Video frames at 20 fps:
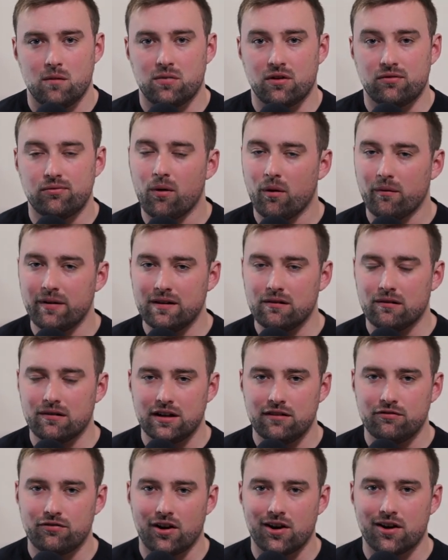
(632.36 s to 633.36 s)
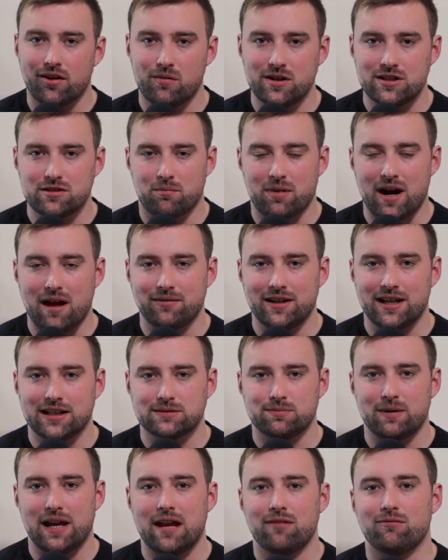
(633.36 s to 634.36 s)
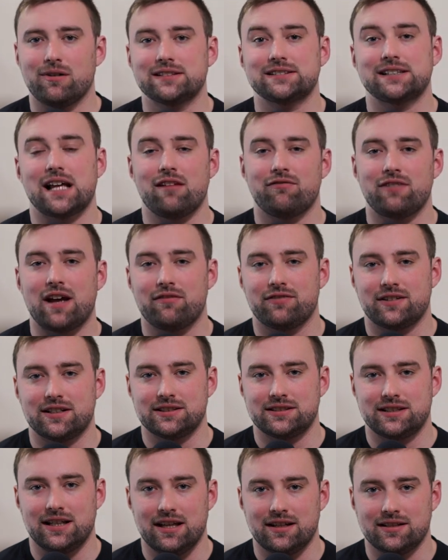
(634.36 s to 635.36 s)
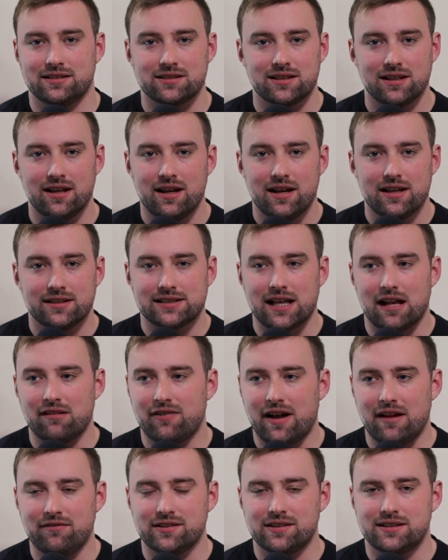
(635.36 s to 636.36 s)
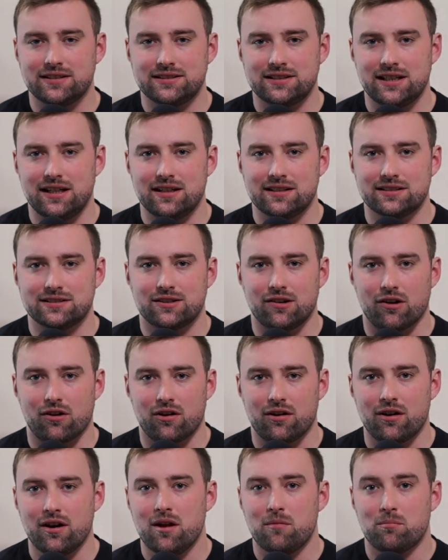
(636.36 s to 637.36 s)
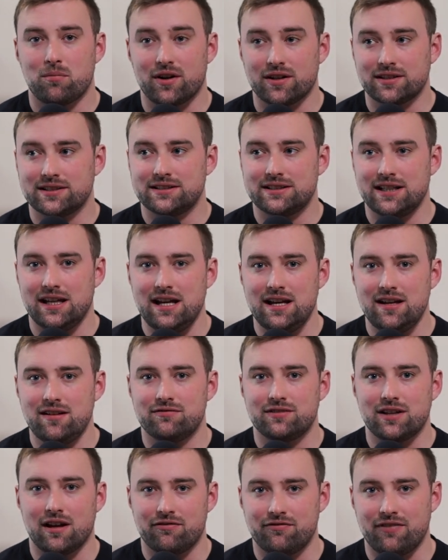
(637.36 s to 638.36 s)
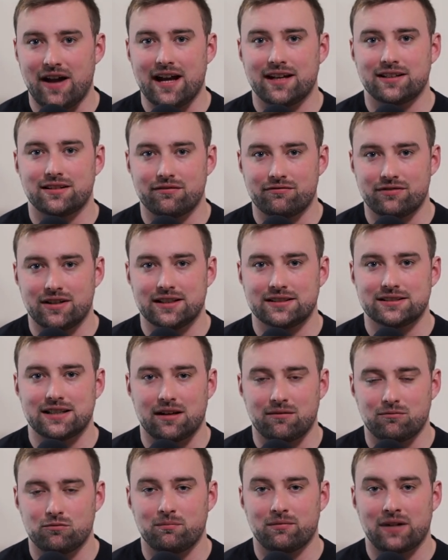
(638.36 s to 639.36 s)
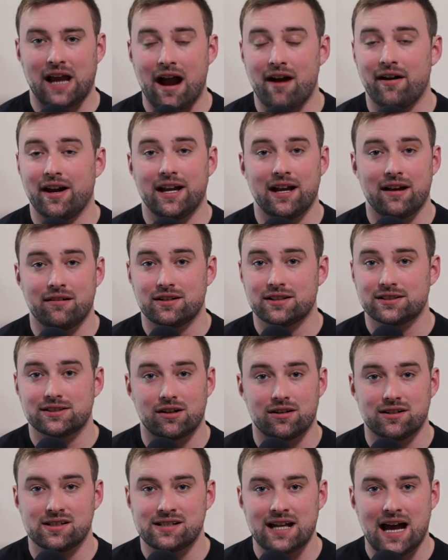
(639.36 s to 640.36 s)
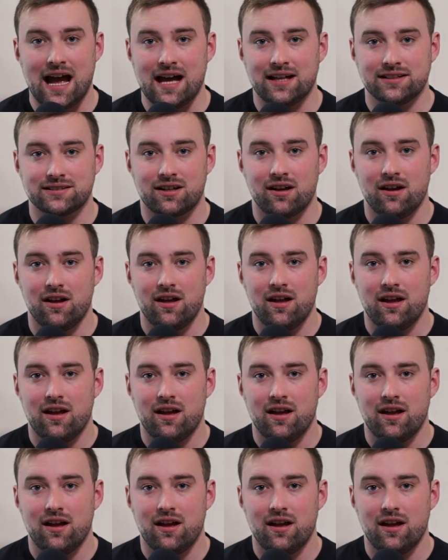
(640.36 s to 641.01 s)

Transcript: Before we go any further, we should probably explain what self efficacy is. Self efficacy is your perceived effectiveness at carrying out a certain task.